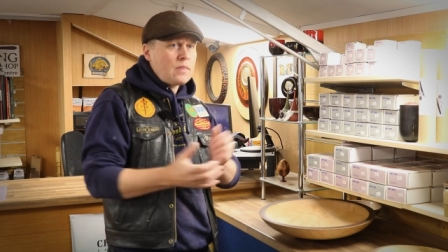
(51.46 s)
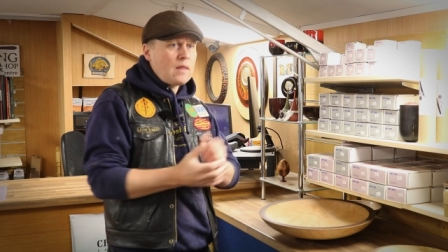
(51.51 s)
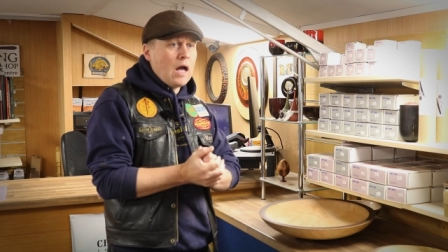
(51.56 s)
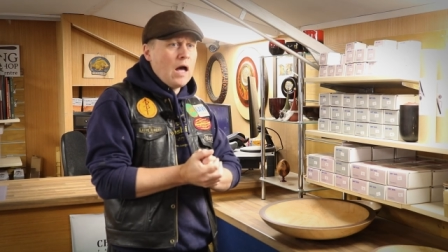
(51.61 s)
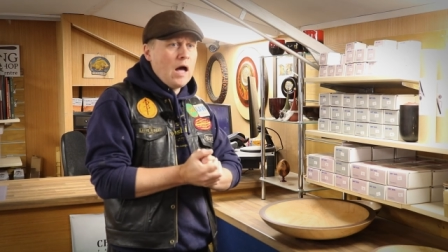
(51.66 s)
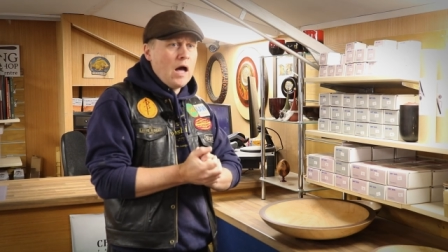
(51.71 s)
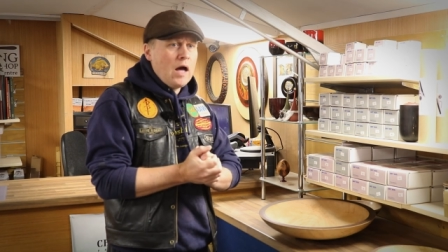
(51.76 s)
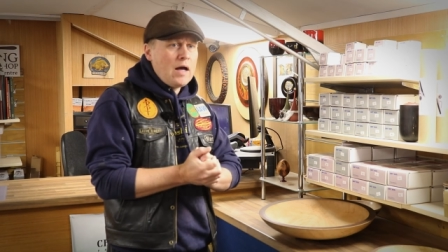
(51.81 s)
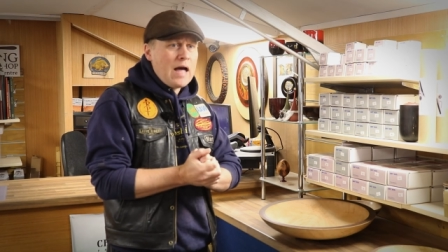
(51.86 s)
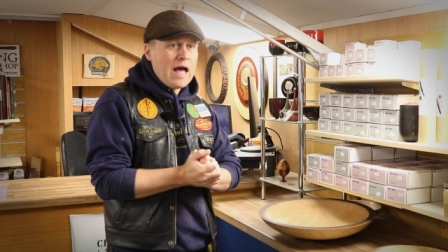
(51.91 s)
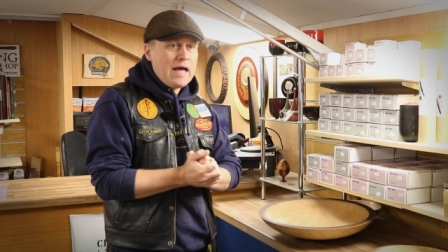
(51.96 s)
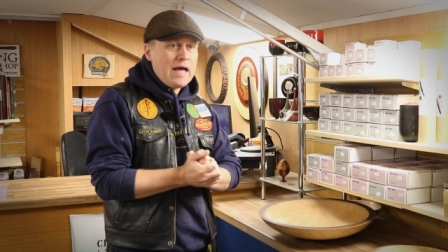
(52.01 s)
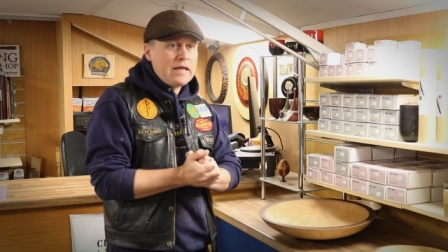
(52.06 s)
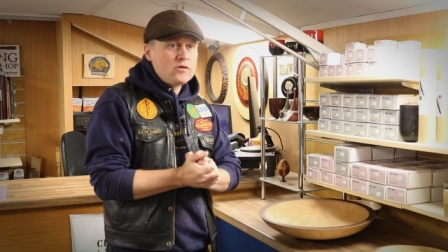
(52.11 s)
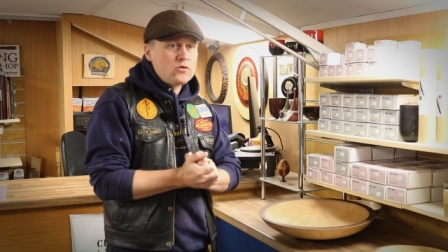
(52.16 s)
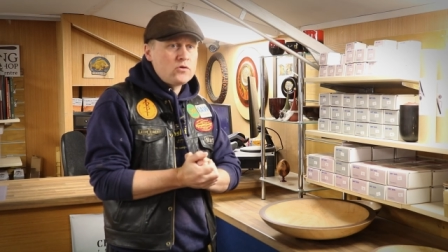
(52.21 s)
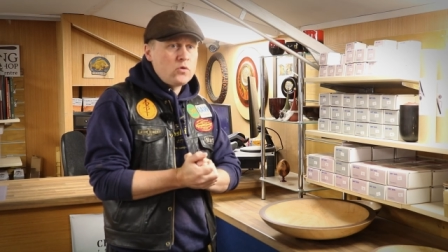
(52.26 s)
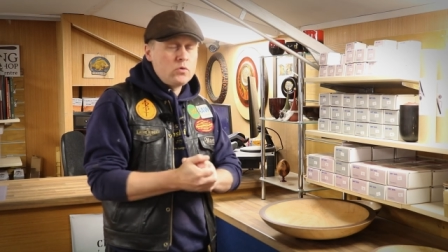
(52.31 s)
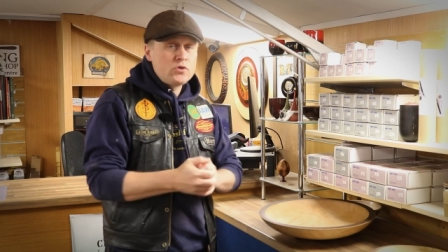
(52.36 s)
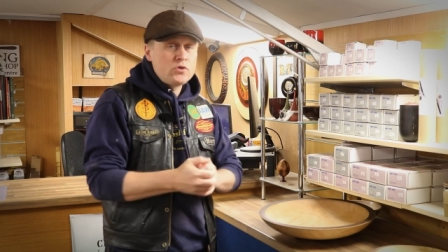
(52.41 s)
Uh,
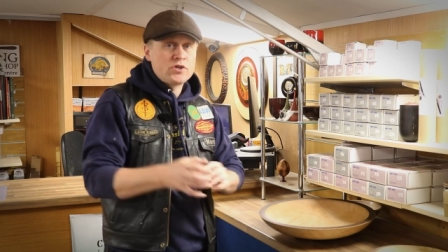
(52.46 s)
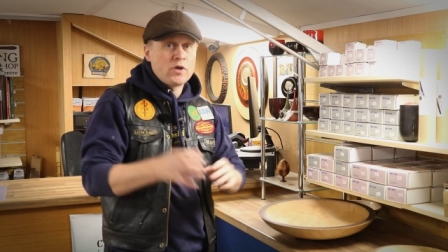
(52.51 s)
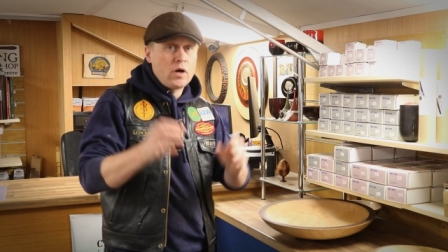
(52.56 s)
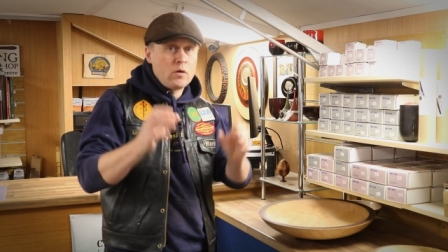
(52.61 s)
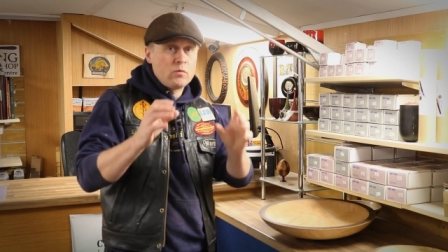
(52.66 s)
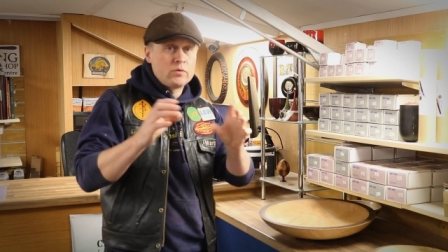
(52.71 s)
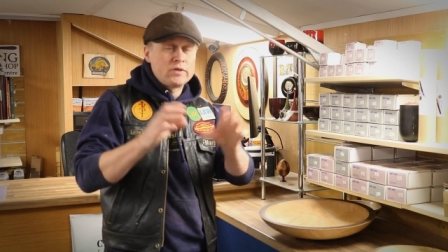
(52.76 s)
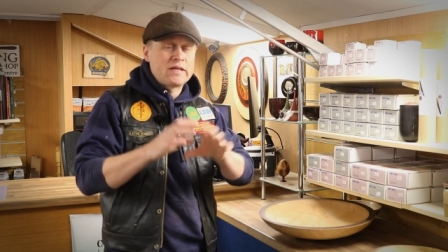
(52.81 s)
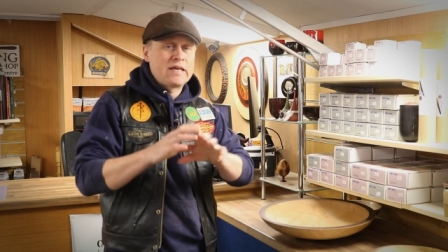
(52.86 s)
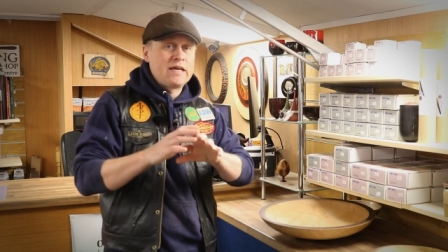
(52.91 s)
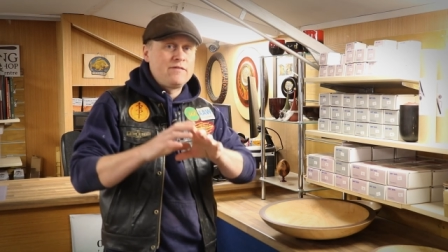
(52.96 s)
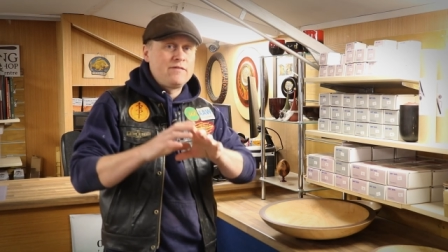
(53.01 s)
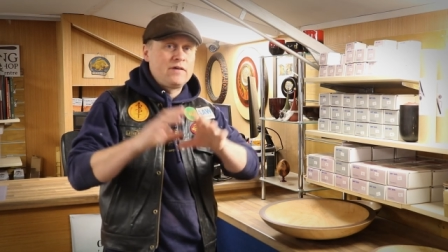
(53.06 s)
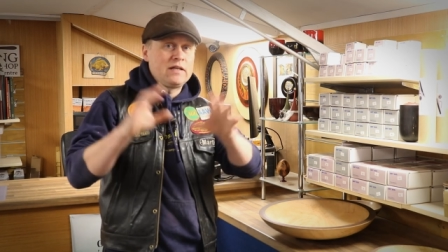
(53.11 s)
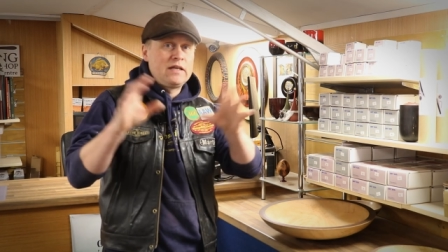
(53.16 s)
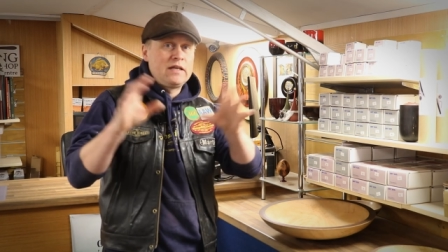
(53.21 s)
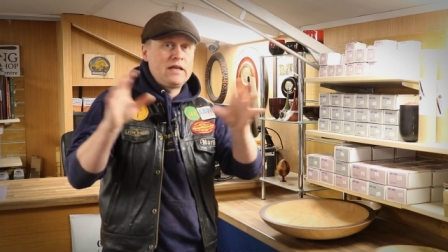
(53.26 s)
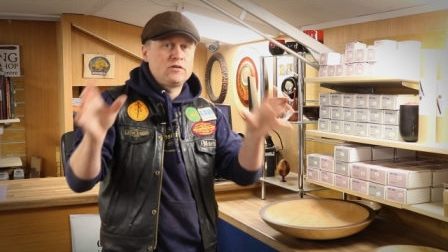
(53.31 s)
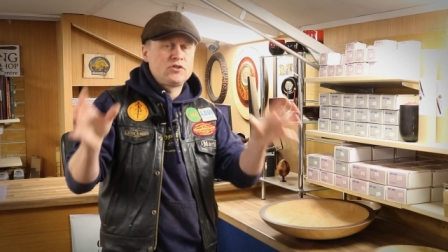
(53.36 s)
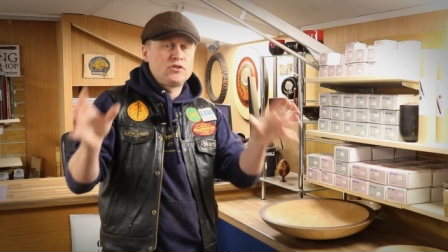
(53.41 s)
and also I want to give a
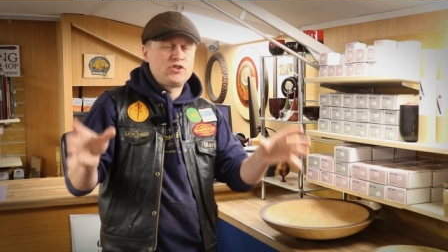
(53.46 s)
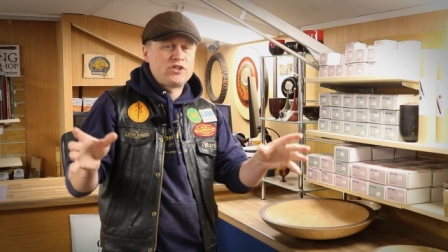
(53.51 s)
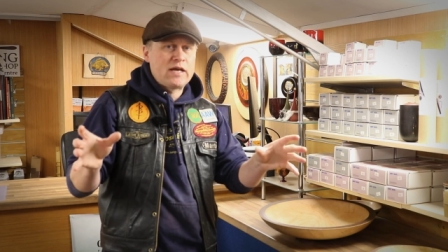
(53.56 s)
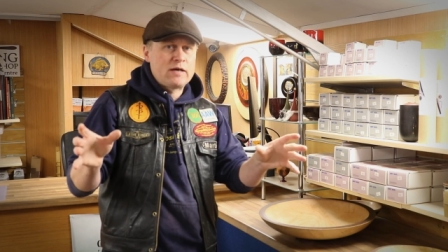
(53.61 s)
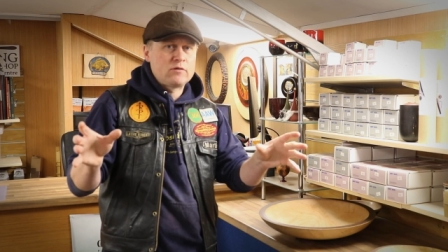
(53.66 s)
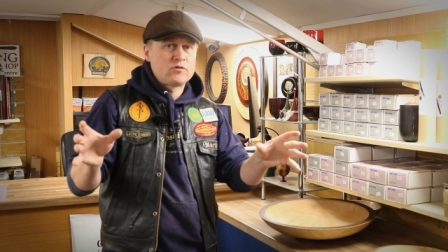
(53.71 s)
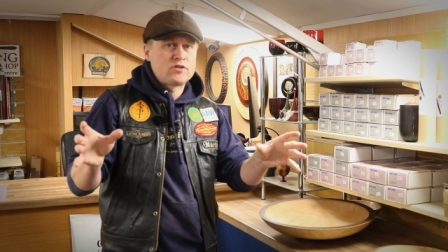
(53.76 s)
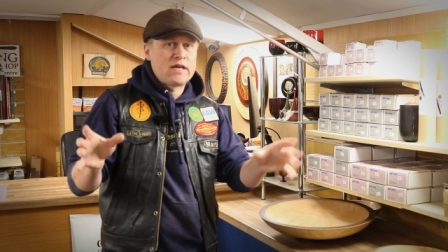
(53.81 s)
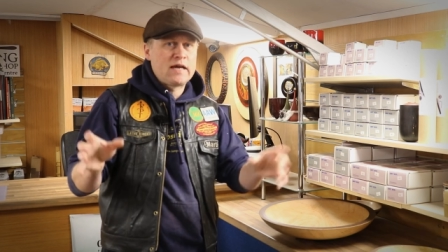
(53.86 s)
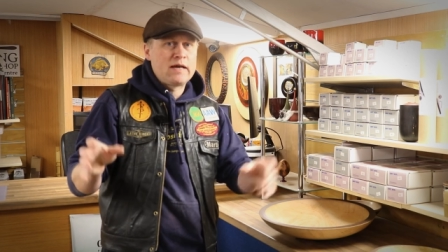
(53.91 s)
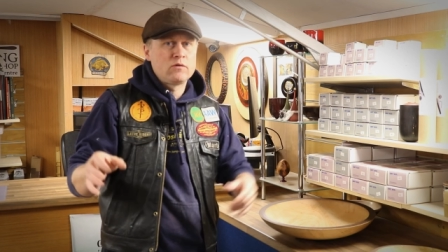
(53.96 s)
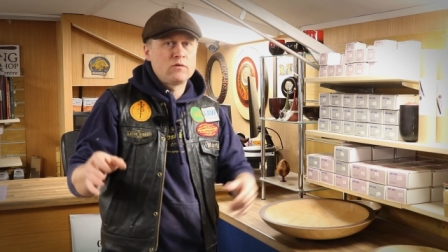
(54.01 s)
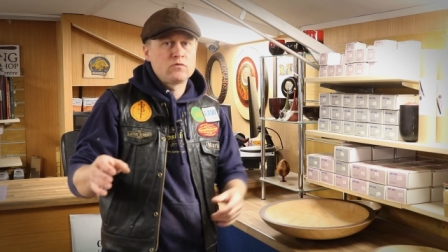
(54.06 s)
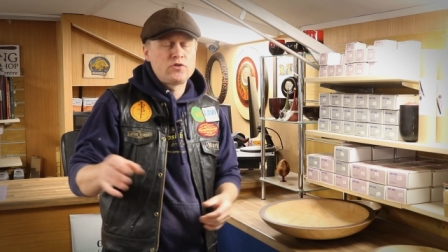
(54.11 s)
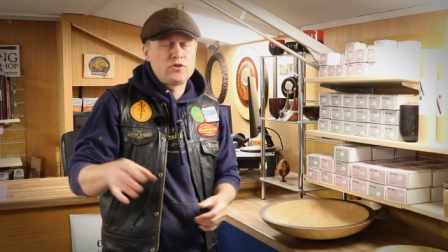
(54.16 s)
little shout out